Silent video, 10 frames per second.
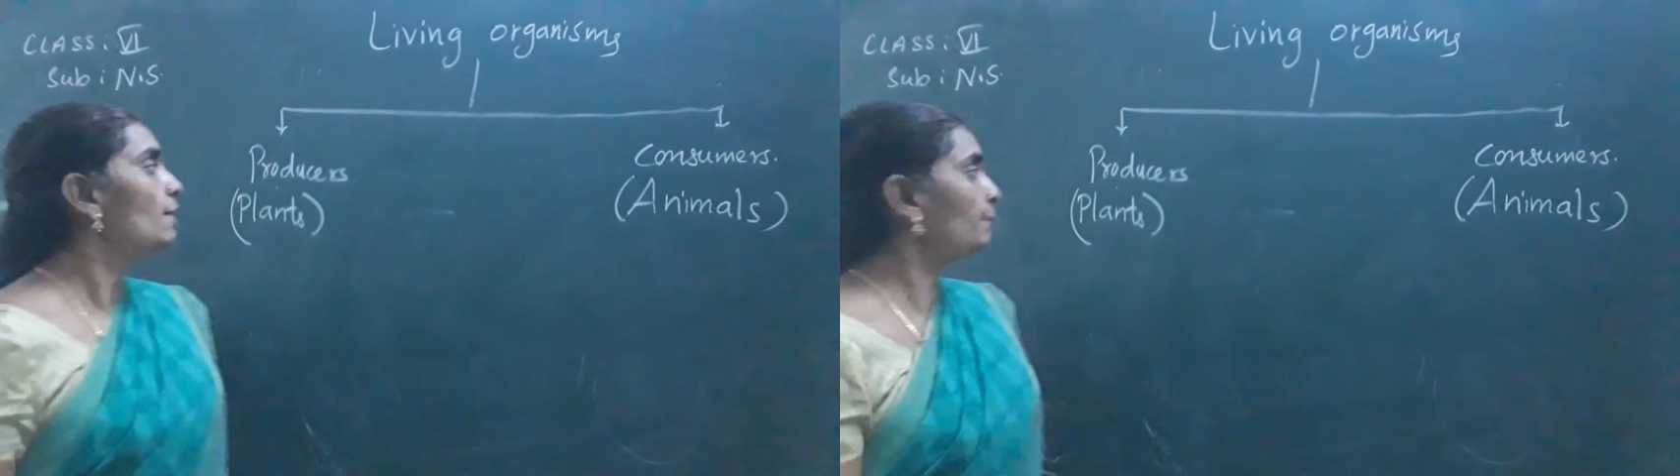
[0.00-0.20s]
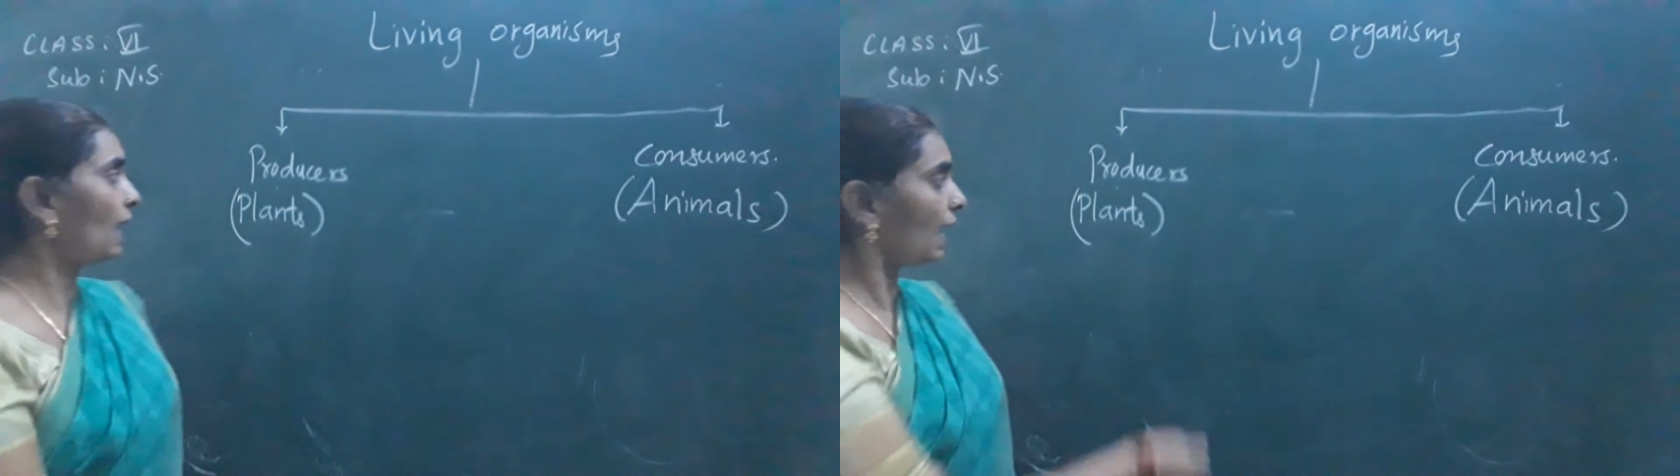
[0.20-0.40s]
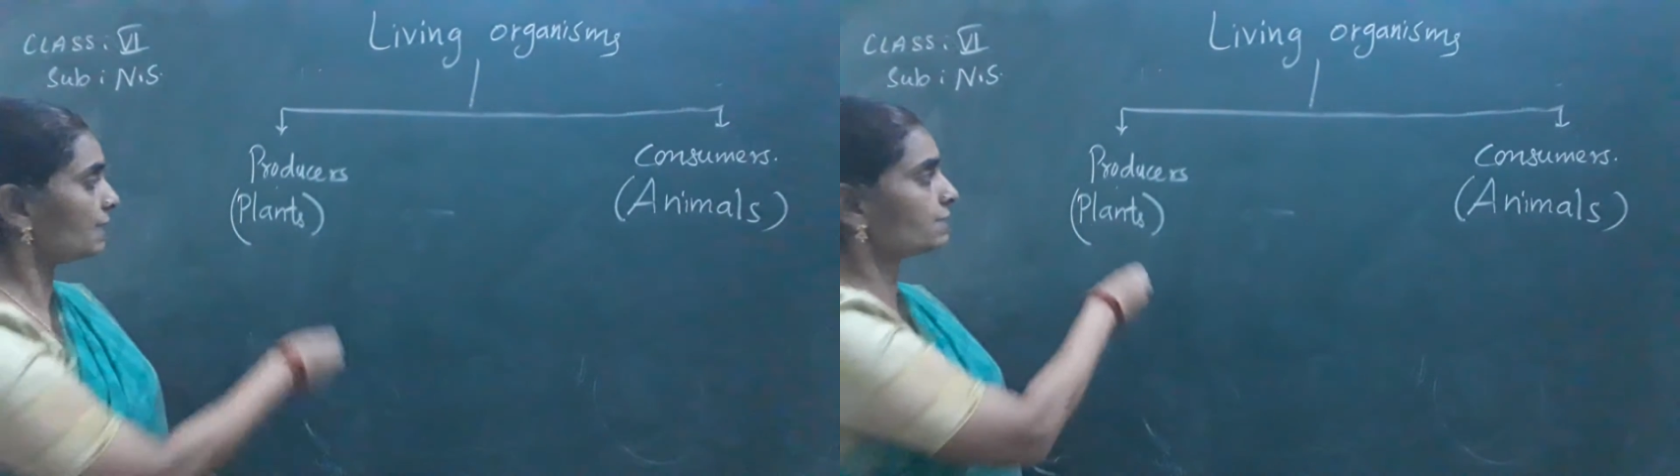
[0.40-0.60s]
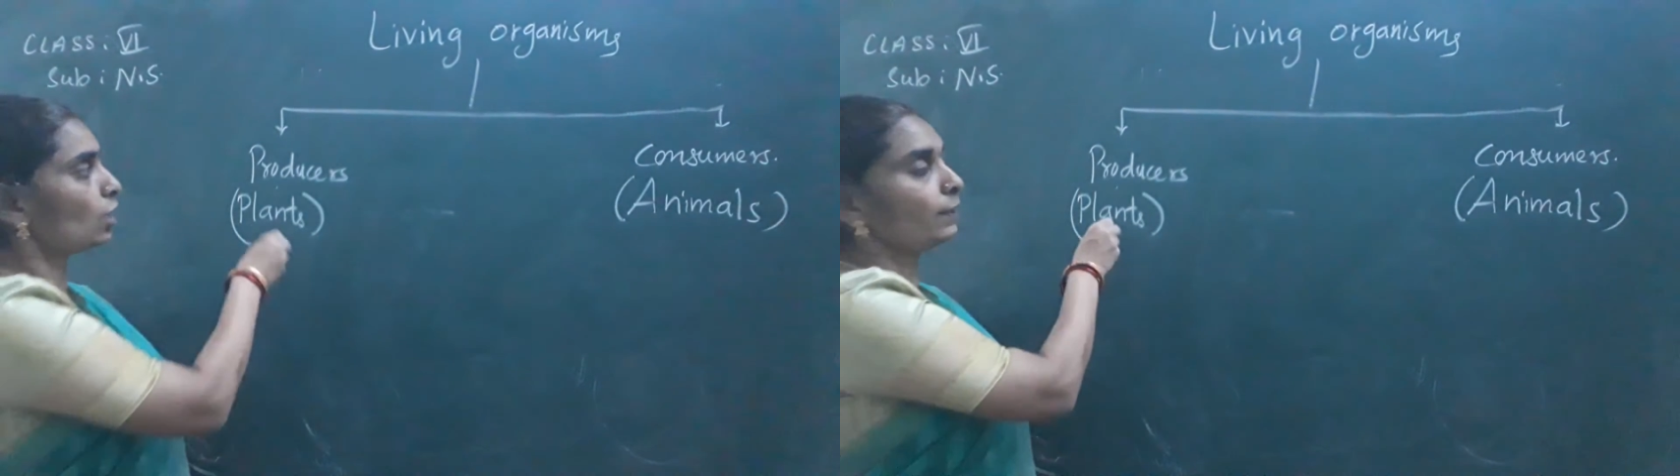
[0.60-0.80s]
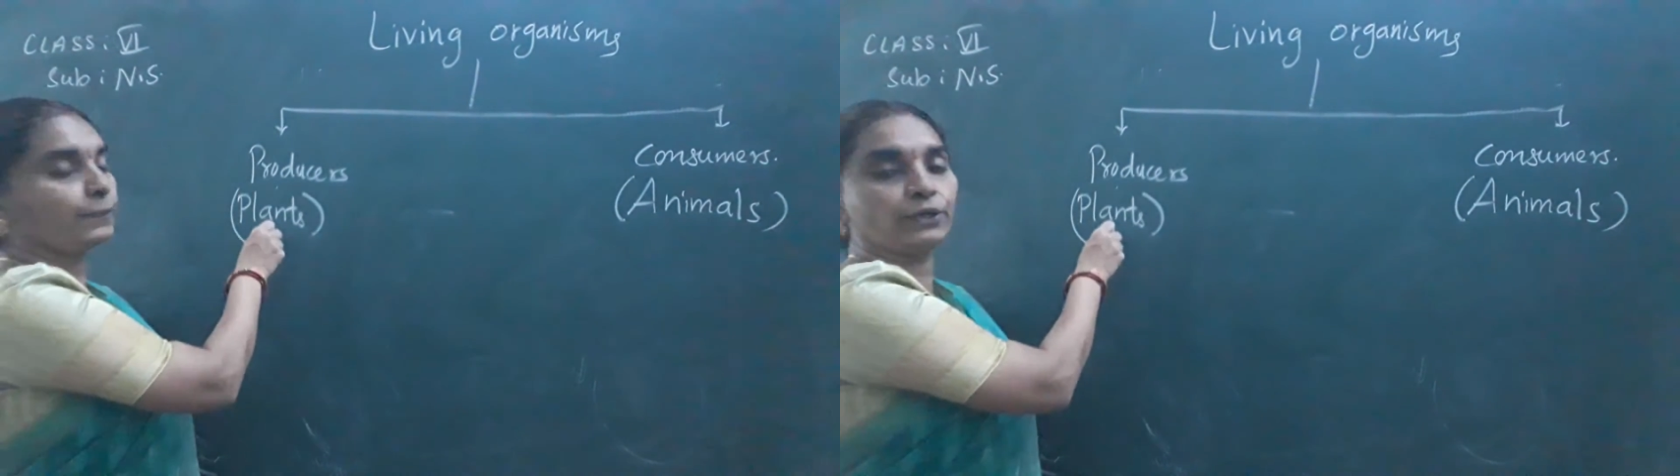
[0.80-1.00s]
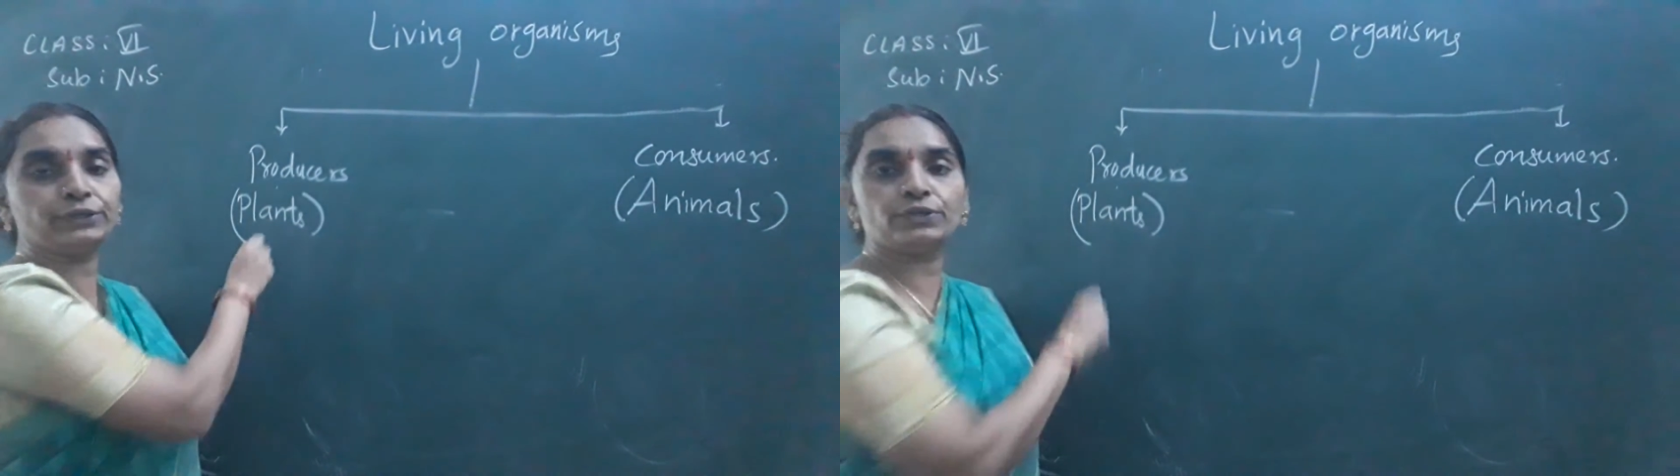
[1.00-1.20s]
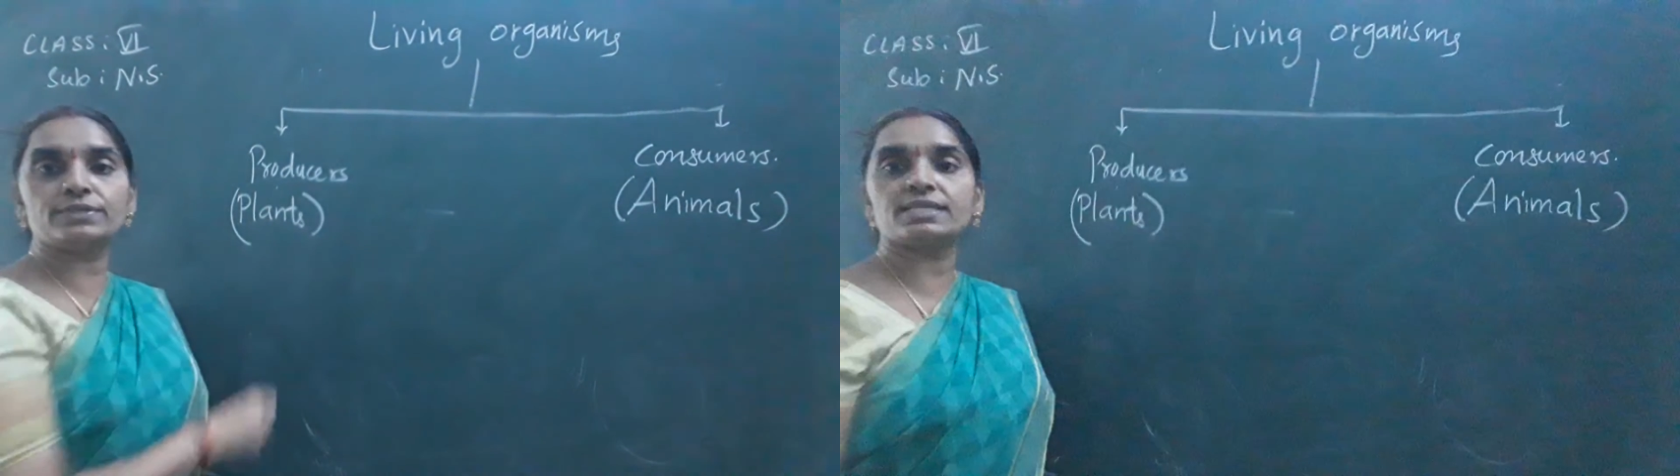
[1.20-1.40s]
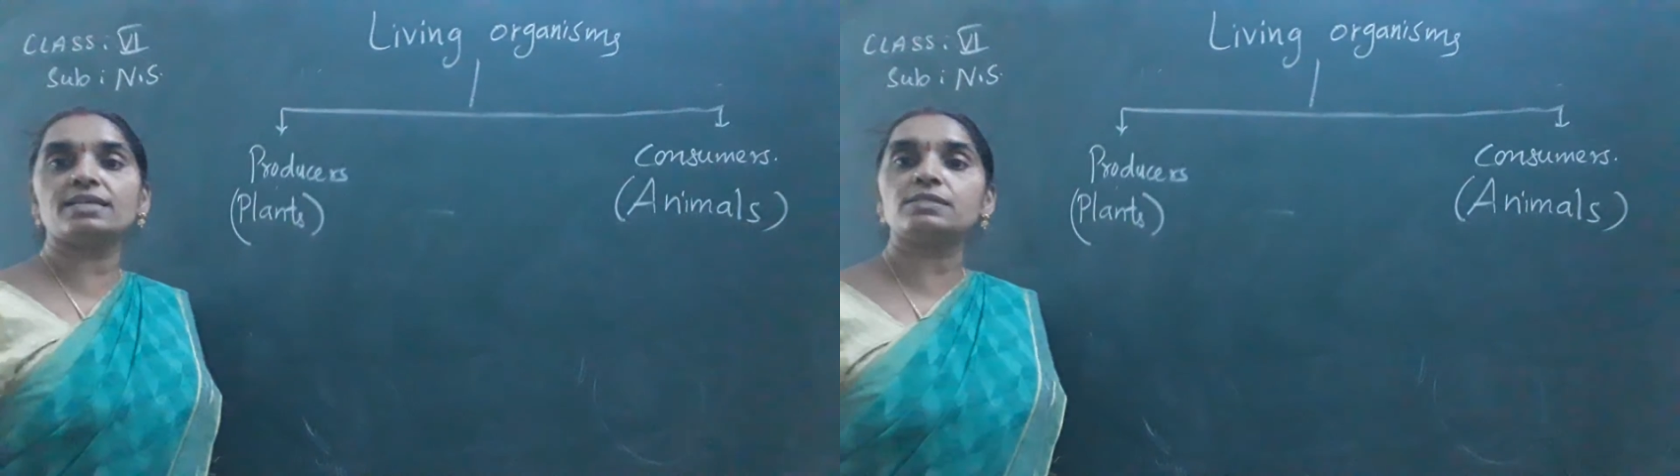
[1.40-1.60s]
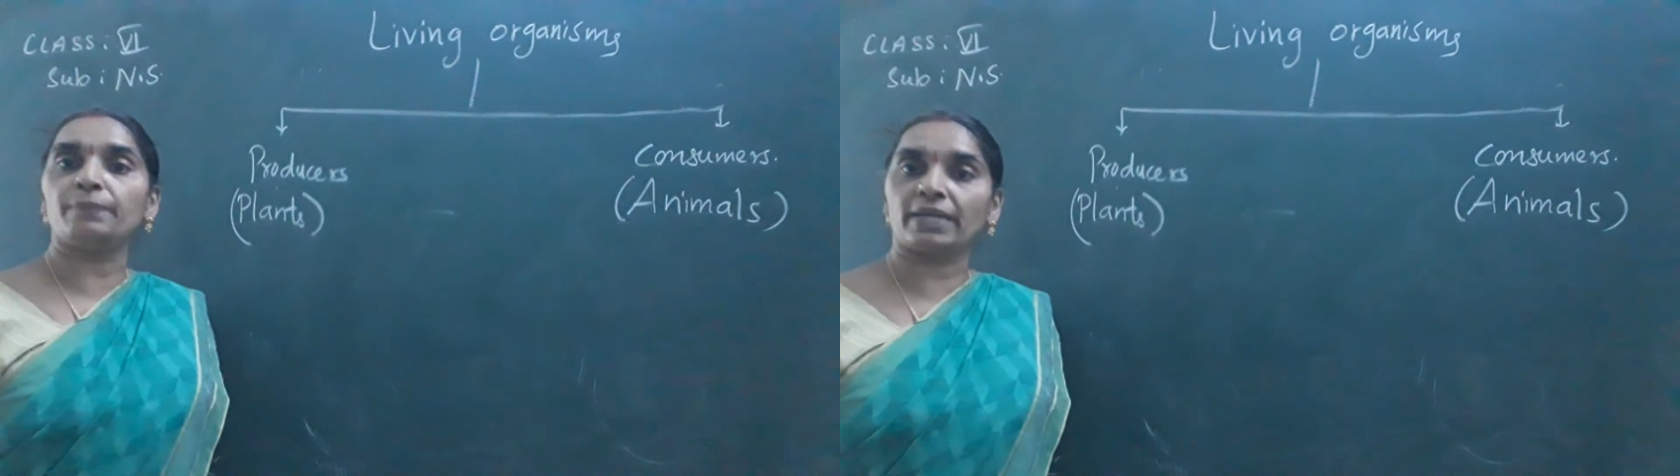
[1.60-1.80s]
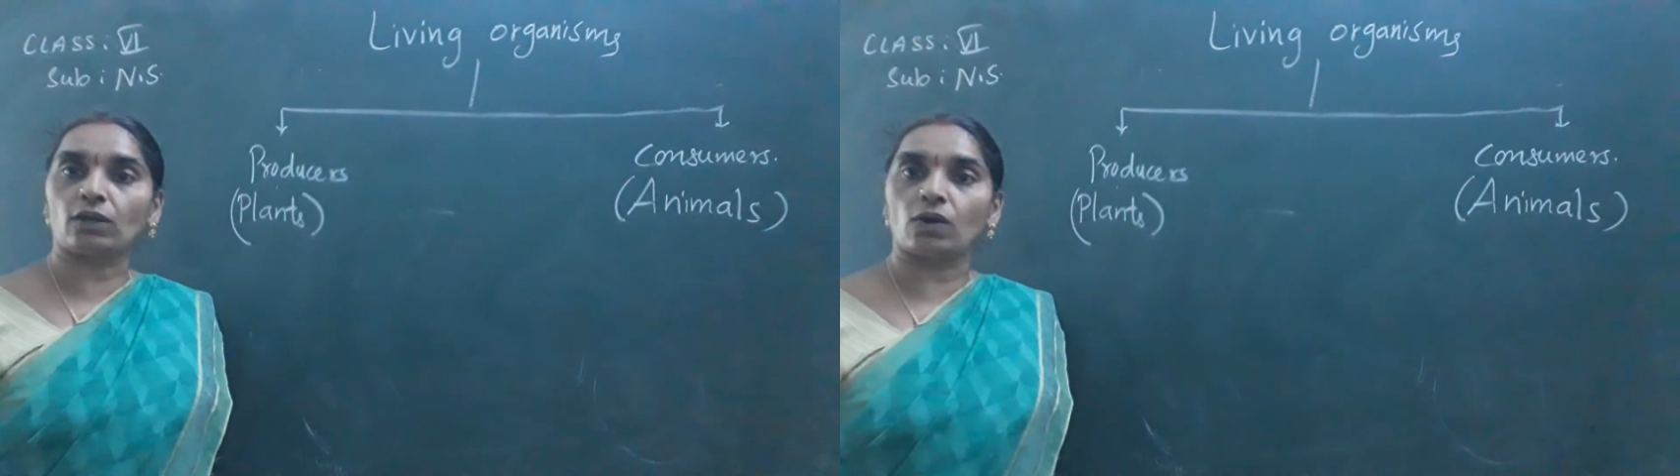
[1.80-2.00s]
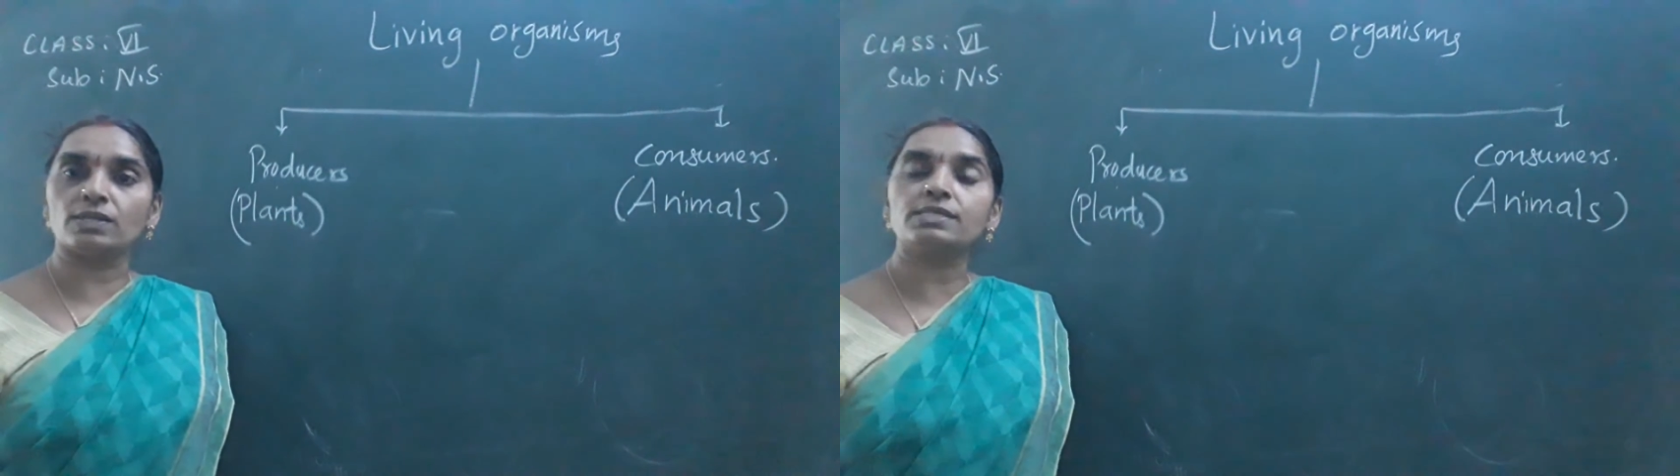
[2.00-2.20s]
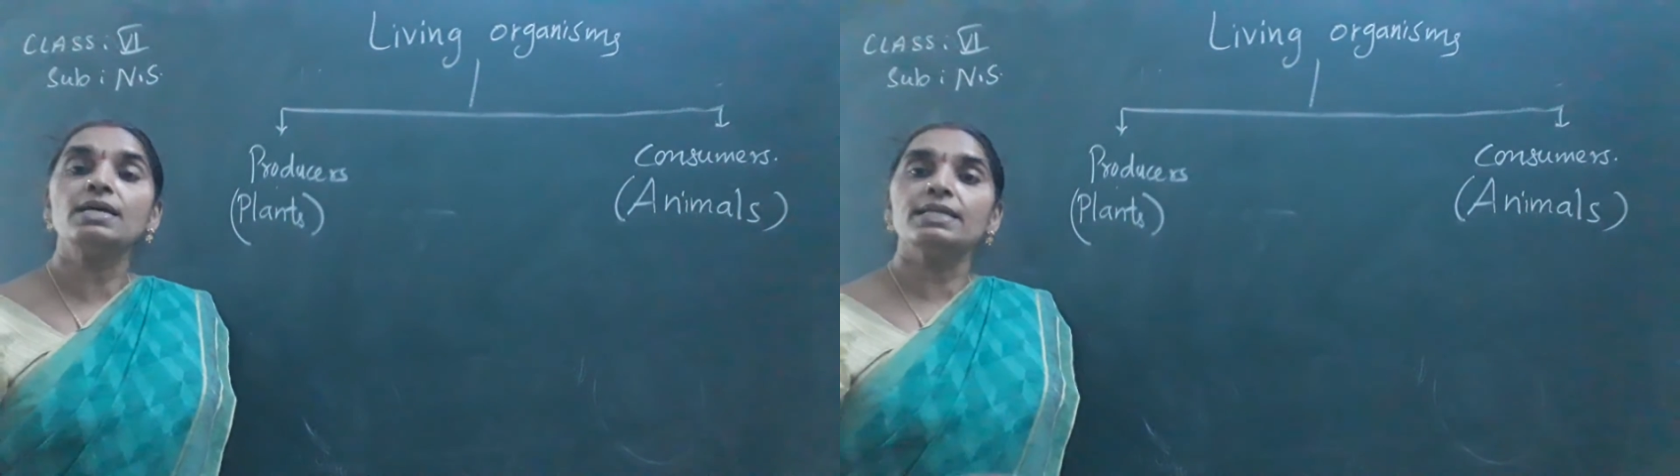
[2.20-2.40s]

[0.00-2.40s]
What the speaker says: Plants are producers because